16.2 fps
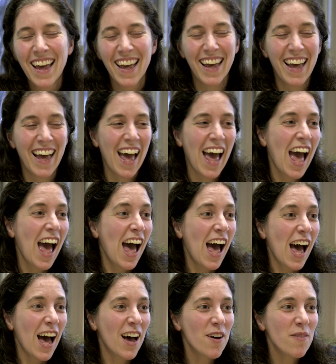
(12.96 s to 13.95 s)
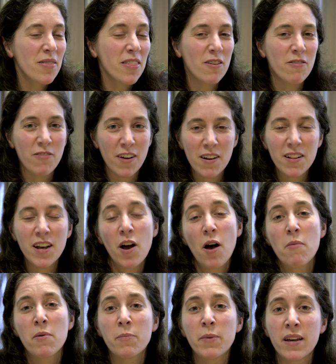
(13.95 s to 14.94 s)
They're fairly
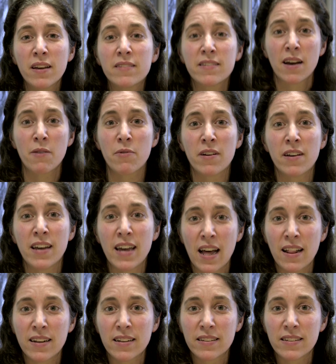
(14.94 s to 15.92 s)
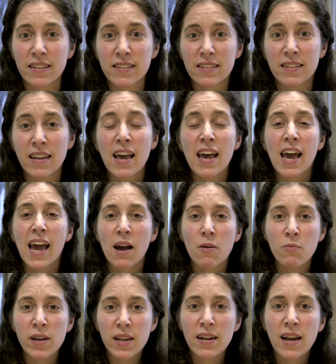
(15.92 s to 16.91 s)
common because I work in galaxies,
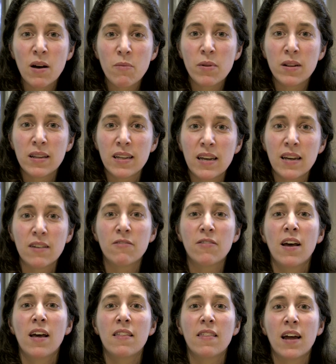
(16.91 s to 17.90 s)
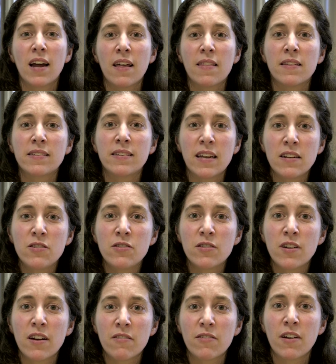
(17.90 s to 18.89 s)
and we now believe that at the center
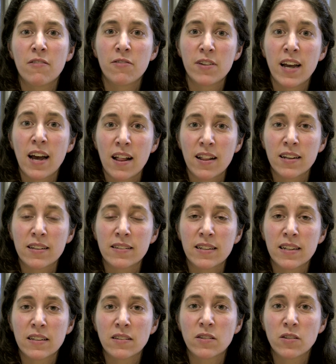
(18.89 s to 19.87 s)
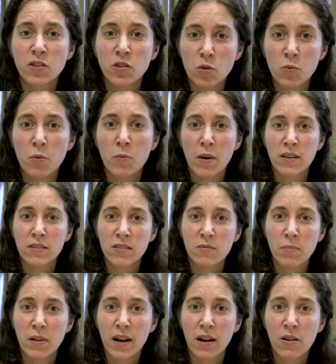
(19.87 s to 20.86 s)
of every galaxy is a
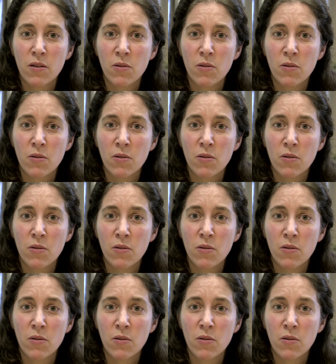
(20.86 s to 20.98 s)
supermassive black